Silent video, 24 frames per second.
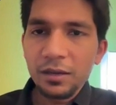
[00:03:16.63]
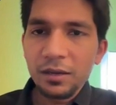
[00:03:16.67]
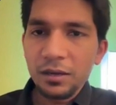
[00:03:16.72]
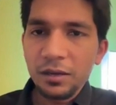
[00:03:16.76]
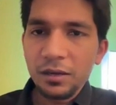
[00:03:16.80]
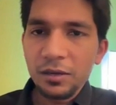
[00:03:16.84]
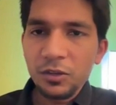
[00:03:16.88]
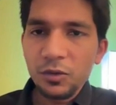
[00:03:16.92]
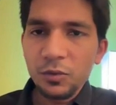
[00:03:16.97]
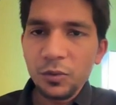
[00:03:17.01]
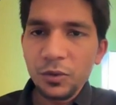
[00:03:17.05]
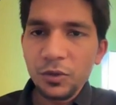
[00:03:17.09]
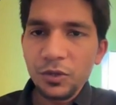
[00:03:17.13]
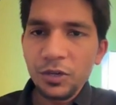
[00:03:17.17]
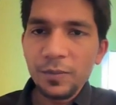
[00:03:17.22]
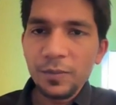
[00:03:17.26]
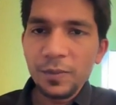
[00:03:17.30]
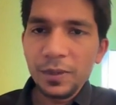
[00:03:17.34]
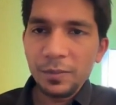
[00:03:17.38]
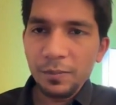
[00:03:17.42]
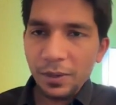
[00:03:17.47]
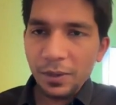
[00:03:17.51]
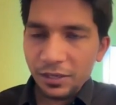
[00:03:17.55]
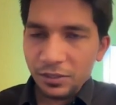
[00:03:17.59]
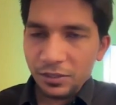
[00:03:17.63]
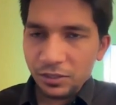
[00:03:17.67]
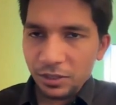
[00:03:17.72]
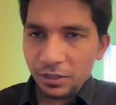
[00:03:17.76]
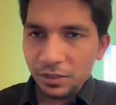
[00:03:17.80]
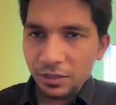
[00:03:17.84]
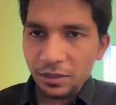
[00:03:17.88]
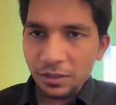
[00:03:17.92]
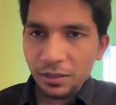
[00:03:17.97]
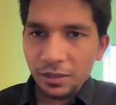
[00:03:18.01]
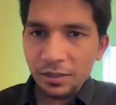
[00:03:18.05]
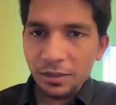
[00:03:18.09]
you want to enable
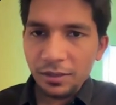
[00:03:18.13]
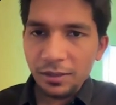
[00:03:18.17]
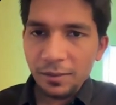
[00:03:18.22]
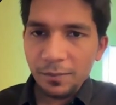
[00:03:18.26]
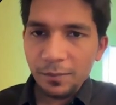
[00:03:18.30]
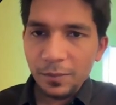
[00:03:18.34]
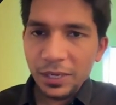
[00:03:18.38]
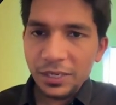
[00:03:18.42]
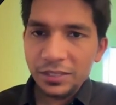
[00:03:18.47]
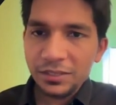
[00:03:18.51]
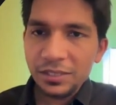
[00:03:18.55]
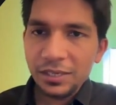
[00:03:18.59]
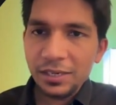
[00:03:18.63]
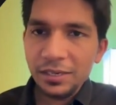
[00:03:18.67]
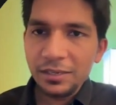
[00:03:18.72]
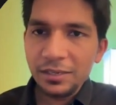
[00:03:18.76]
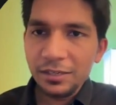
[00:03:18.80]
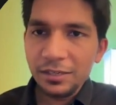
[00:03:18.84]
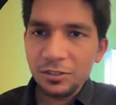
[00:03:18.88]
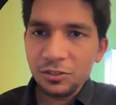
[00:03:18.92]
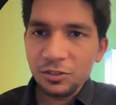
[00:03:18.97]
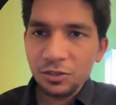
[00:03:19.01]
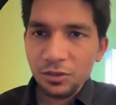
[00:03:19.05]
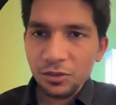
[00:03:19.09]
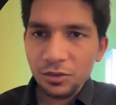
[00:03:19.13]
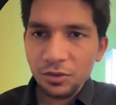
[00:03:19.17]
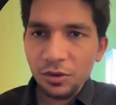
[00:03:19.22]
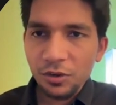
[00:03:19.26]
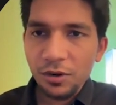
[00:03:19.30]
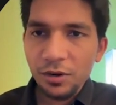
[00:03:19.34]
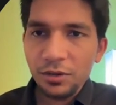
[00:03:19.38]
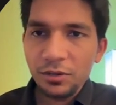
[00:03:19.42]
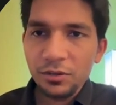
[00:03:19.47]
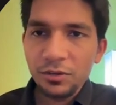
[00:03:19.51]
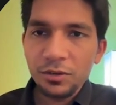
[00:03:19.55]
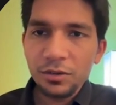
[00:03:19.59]
partial edits or
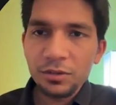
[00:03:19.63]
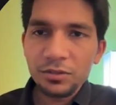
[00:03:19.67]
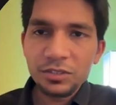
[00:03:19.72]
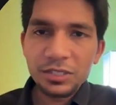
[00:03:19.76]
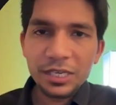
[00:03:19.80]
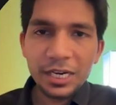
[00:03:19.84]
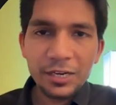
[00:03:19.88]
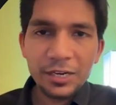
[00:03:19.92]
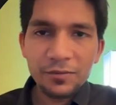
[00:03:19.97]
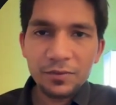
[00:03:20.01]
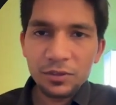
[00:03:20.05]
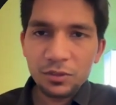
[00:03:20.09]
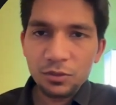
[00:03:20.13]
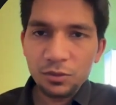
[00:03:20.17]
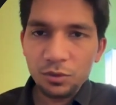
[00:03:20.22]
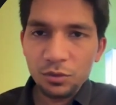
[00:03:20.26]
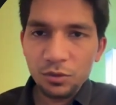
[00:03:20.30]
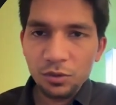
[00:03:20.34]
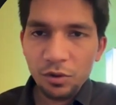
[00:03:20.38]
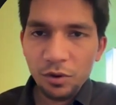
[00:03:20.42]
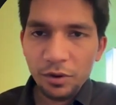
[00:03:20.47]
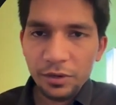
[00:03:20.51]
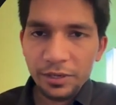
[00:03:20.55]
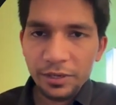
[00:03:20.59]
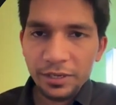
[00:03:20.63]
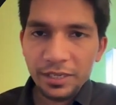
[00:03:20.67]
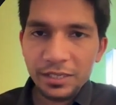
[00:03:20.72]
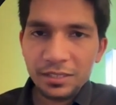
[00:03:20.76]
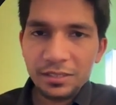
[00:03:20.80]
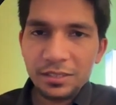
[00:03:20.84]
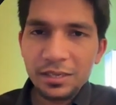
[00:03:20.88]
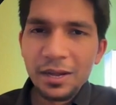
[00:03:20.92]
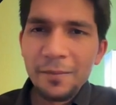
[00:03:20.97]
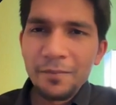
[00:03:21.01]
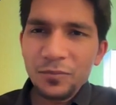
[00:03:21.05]
not, or chat with whole context.